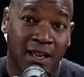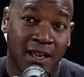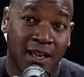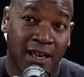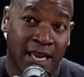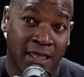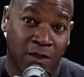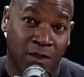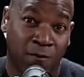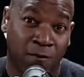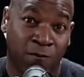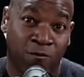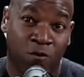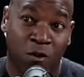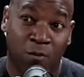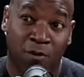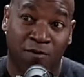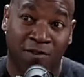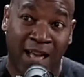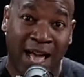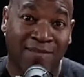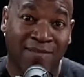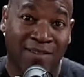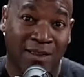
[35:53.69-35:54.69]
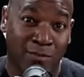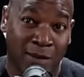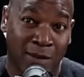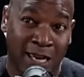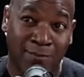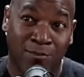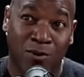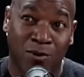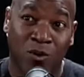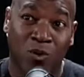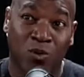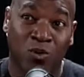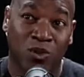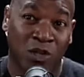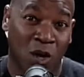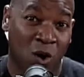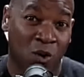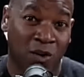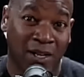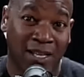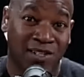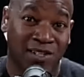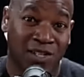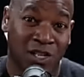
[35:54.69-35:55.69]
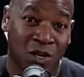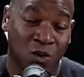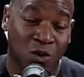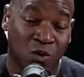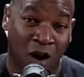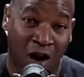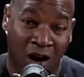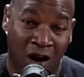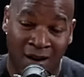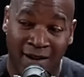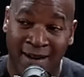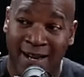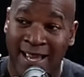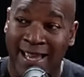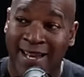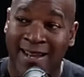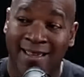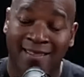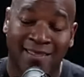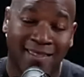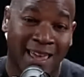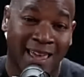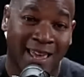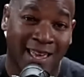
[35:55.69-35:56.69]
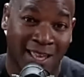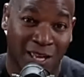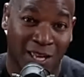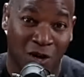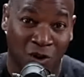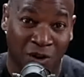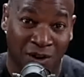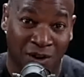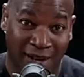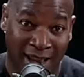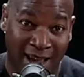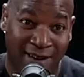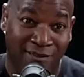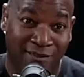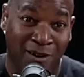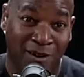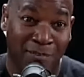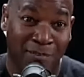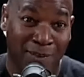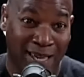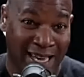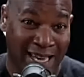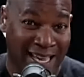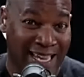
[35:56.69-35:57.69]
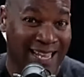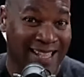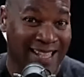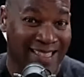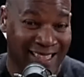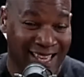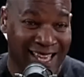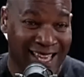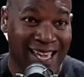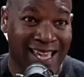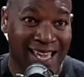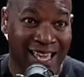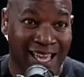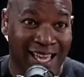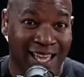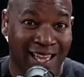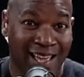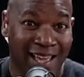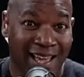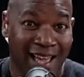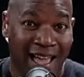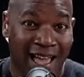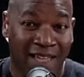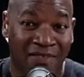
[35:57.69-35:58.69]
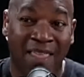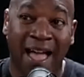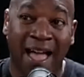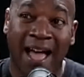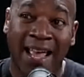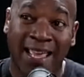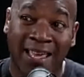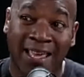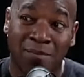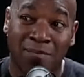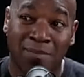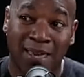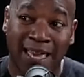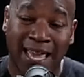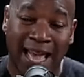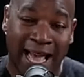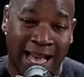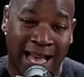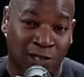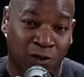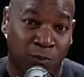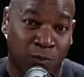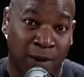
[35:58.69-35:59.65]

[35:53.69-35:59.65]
in the form of having people who told us you aren't anything and you'll never be anything. And that can be as